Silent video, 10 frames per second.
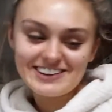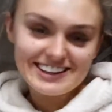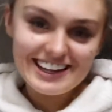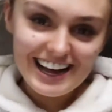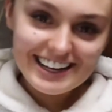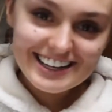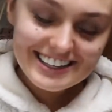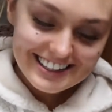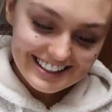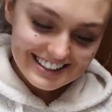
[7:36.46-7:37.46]
one sec.
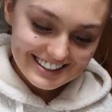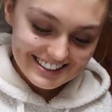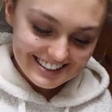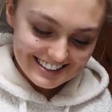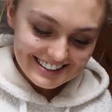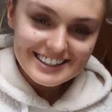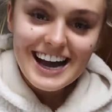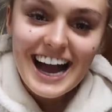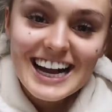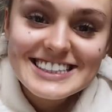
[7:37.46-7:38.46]

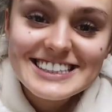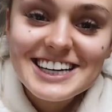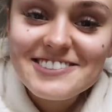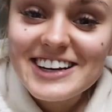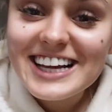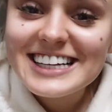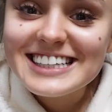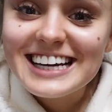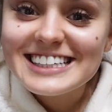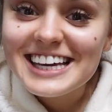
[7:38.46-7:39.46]
I just had a really
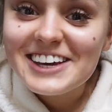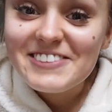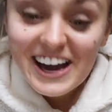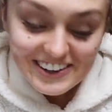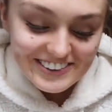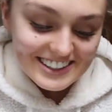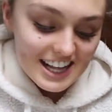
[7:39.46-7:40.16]
exciting email.